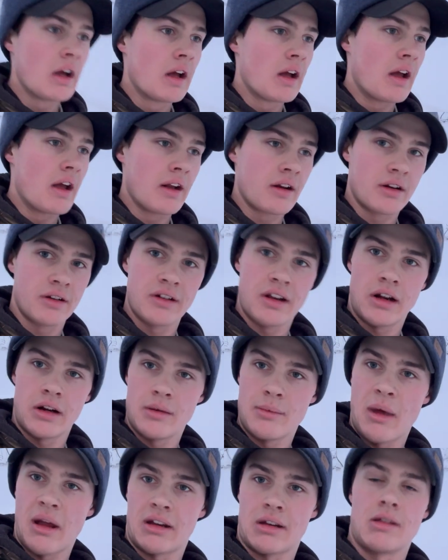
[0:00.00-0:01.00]
head on down and
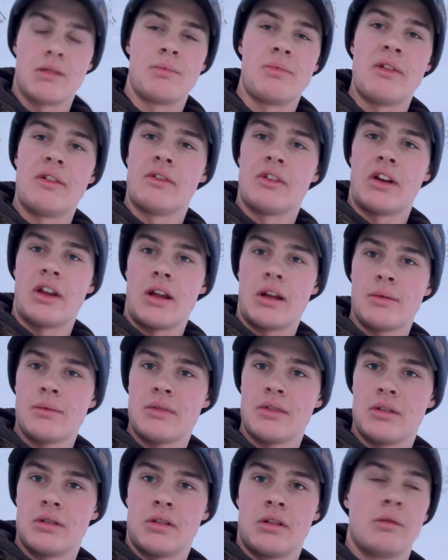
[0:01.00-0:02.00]
back to the beaver dam
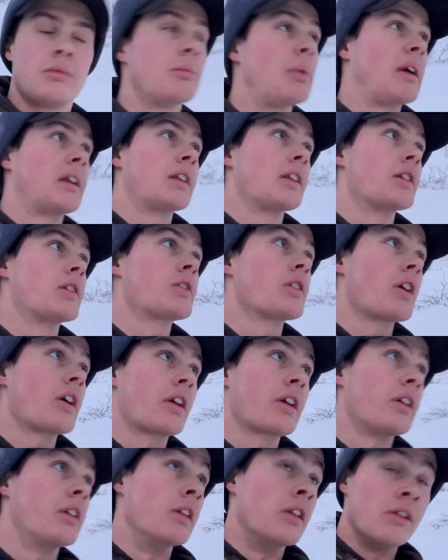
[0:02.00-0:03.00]
and back to the truck,
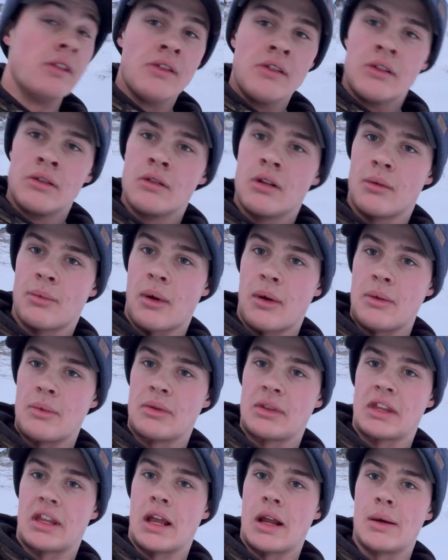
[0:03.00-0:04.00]
and I'll probably put
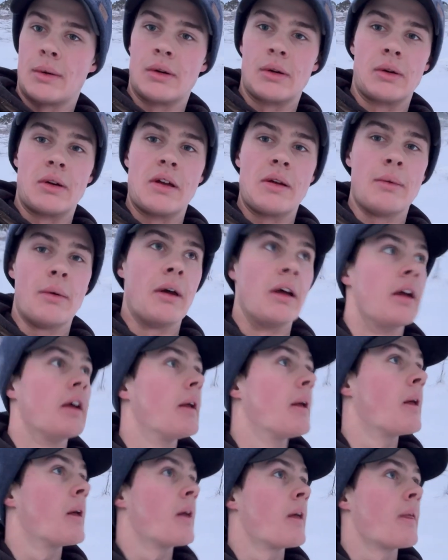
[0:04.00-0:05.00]
the camera away. But
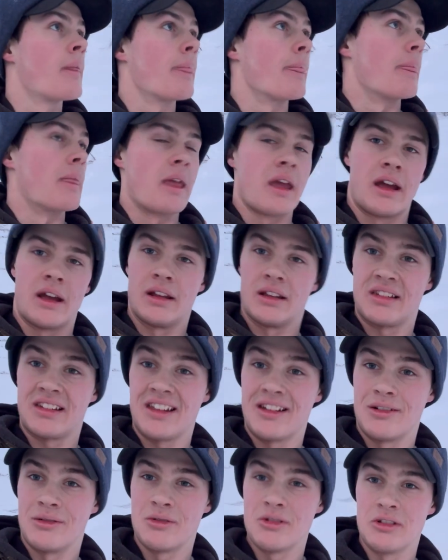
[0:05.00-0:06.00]
yeah, it's
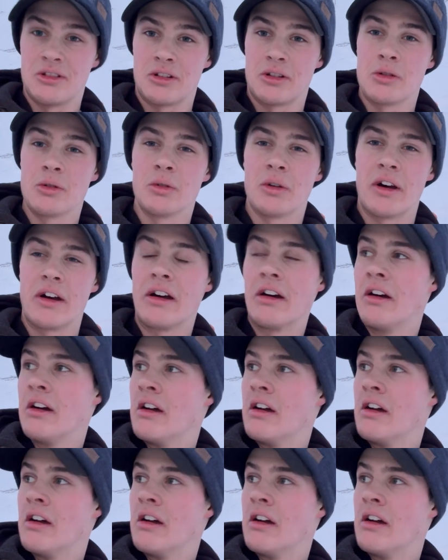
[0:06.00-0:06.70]
getting really cool out.